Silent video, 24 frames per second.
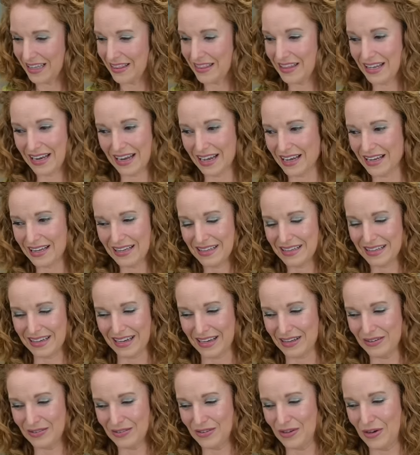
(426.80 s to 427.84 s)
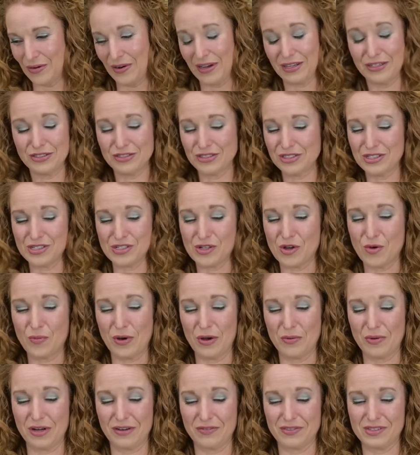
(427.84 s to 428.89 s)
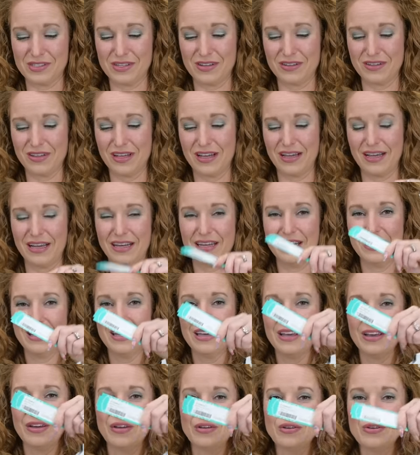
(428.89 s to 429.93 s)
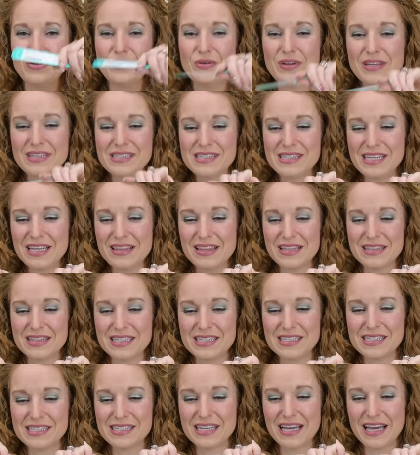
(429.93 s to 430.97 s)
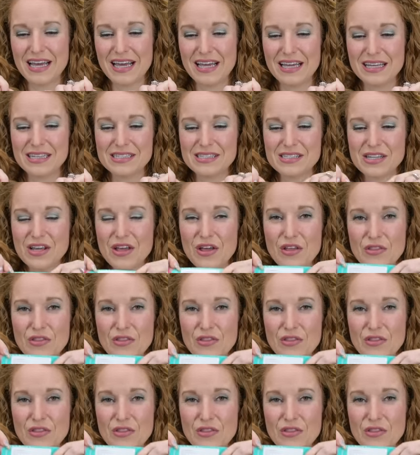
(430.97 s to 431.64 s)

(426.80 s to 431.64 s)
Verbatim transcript: then I, I don't know, I usually just go by whatever's online. You can see that this says